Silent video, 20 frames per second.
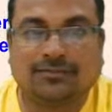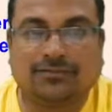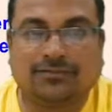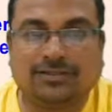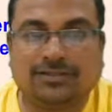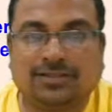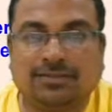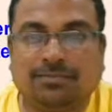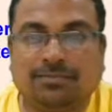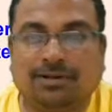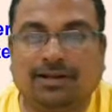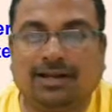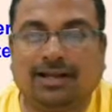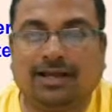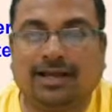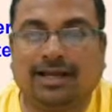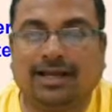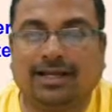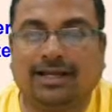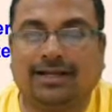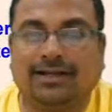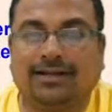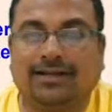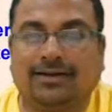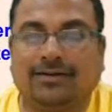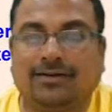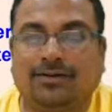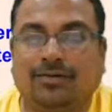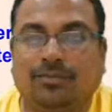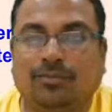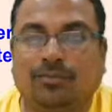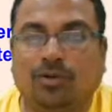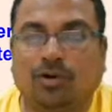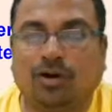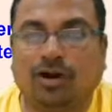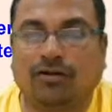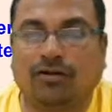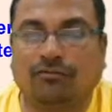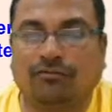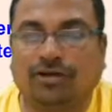the visible light
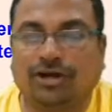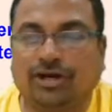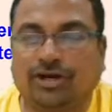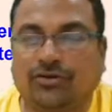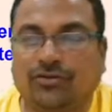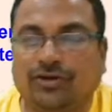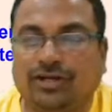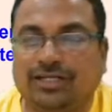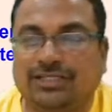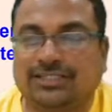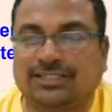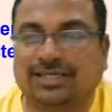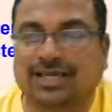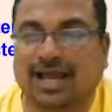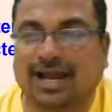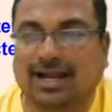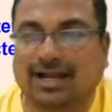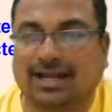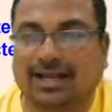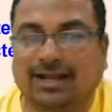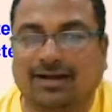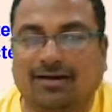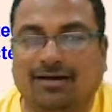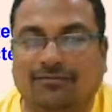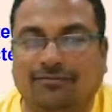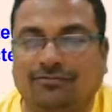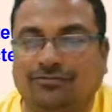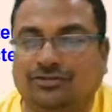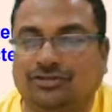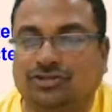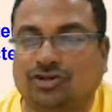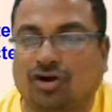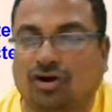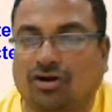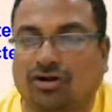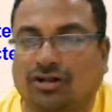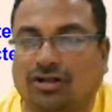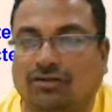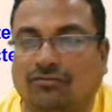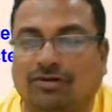more effective in scattering of
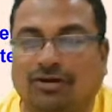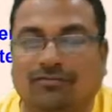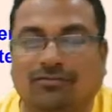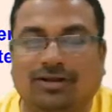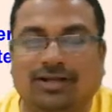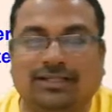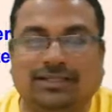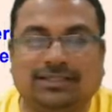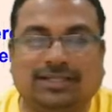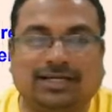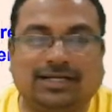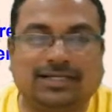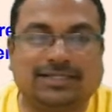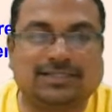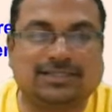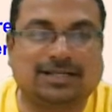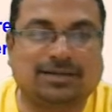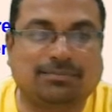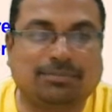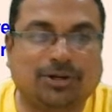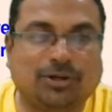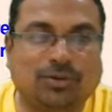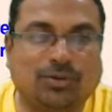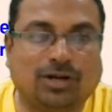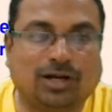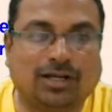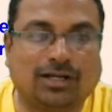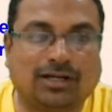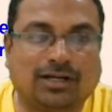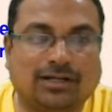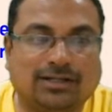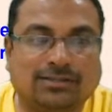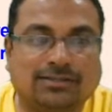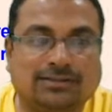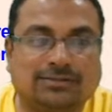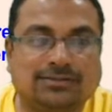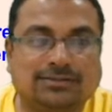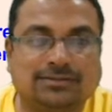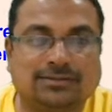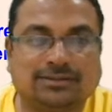shorter wavelength, that is the blue color,
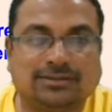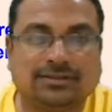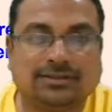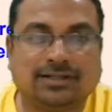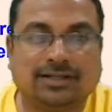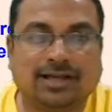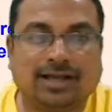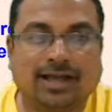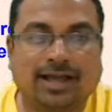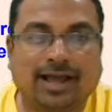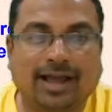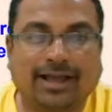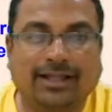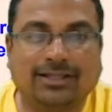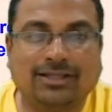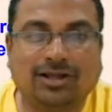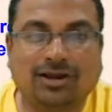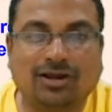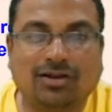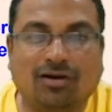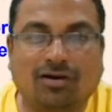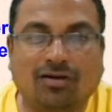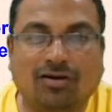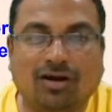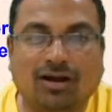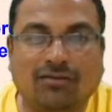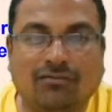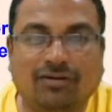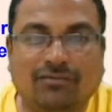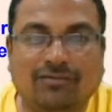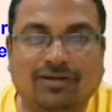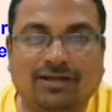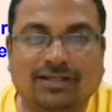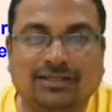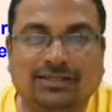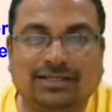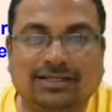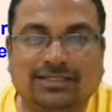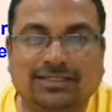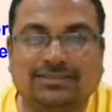and the longer
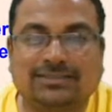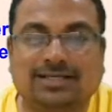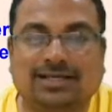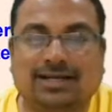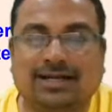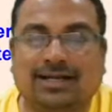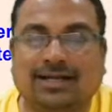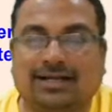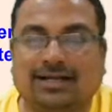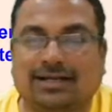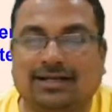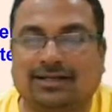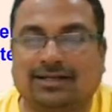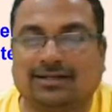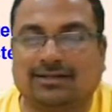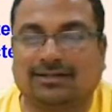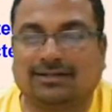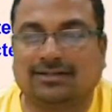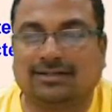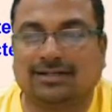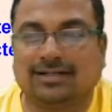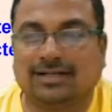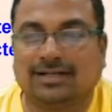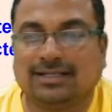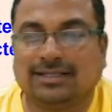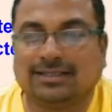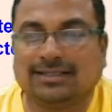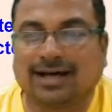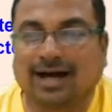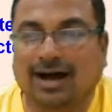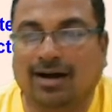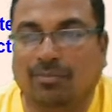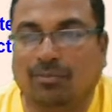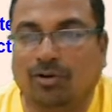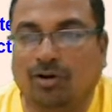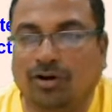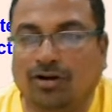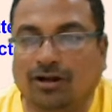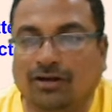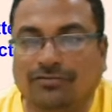wavelength, that is the red color. The
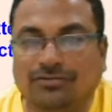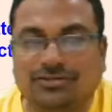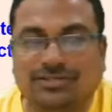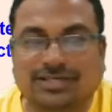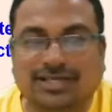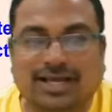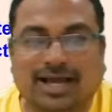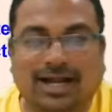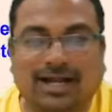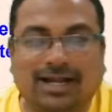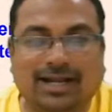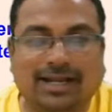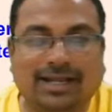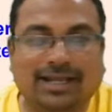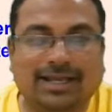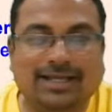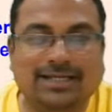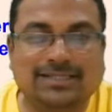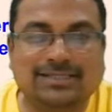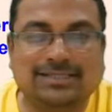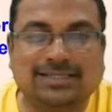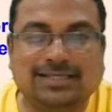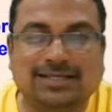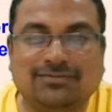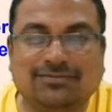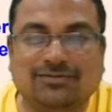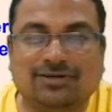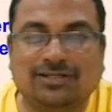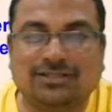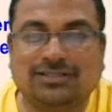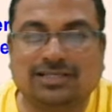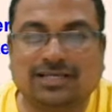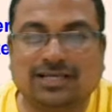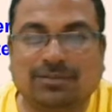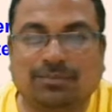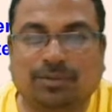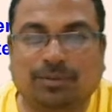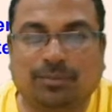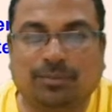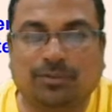amount of scattering is
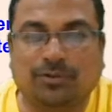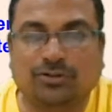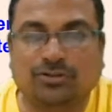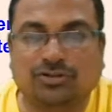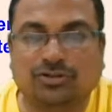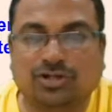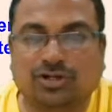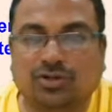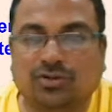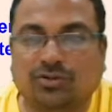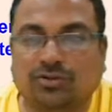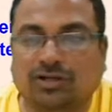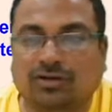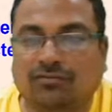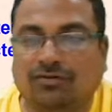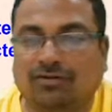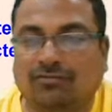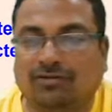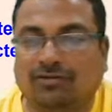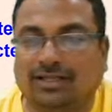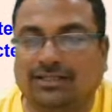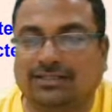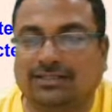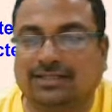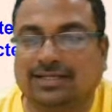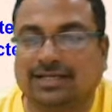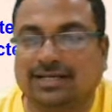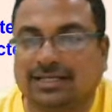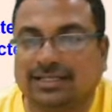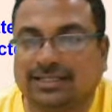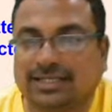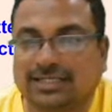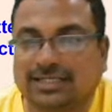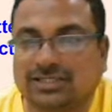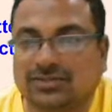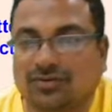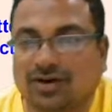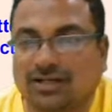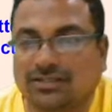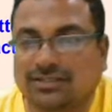inversely proportional to the wavelength.
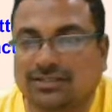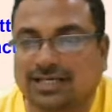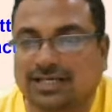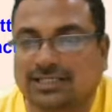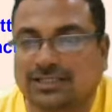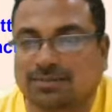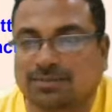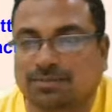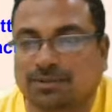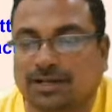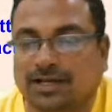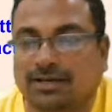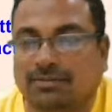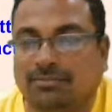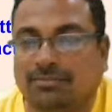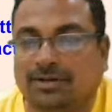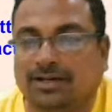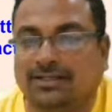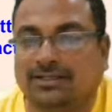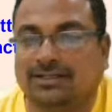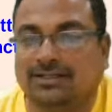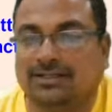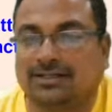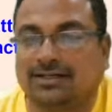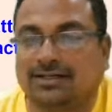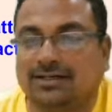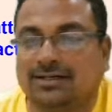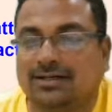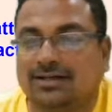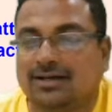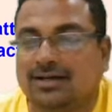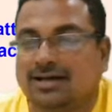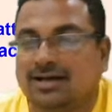This was explained by the